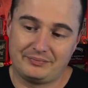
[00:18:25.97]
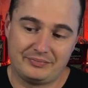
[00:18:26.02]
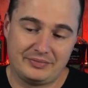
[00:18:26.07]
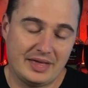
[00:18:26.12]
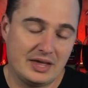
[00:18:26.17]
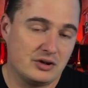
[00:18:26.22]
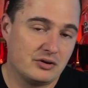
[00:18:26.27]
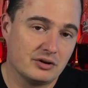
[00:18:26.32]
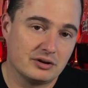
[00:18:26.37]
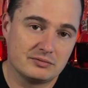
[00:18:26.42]

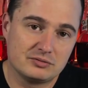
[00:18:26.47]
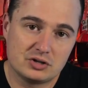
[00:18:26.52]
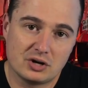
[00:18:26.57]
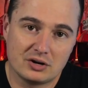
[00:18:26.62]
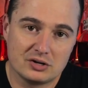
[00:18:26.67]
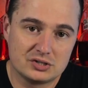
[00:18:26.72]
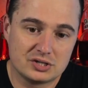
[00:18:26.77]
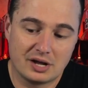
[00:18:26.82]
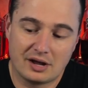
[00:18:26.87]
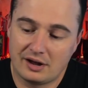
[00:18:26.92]
they could have
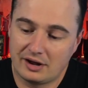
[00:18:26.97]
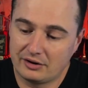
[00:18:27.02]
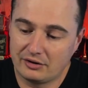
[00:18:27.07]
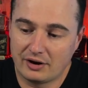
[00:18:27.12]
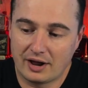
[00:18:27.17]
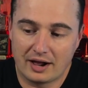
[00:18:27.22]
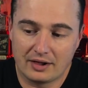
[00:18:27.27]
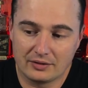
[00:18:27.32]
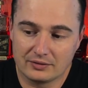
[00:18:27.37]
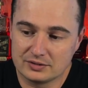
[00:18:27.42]
charged
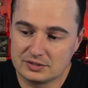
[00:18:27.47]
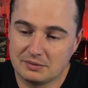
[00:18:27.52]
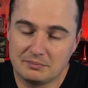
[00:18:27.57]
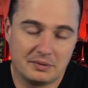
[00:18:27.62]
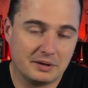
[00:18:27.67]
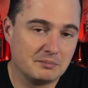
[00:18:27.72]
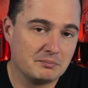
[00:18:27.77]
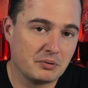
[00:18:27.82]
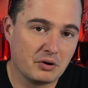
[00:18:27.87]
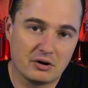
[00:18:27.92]
$100 and
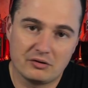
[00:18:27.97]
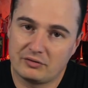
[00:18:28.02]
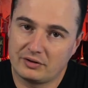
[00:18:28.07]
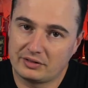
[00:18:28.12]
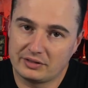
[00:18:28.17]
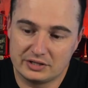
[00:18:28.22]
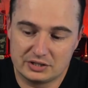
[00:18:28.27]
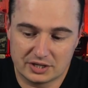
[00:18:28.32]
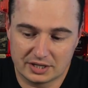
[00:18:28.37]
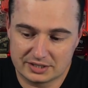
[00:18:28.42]
been
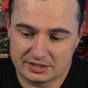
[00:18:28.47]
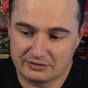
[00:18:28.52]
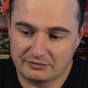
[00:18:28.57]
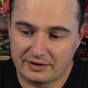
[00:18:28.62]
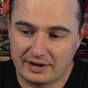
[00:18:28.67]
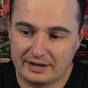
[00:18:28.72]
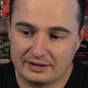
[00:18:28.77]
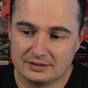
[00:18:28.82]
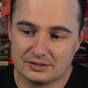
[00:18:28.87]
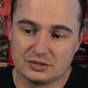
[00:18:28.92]
perfectly
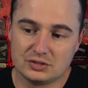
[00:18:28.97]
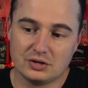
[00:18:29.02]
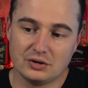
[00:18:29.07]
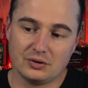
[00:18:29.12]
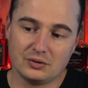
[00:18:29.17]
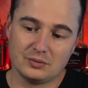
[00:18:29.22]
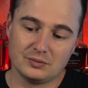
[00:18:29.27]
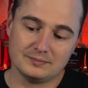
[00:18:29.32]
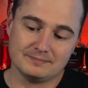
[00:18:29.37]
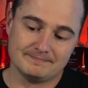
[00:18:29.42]
justified.
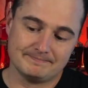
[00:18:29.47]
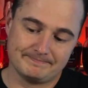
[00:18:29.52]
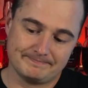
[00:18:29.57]
So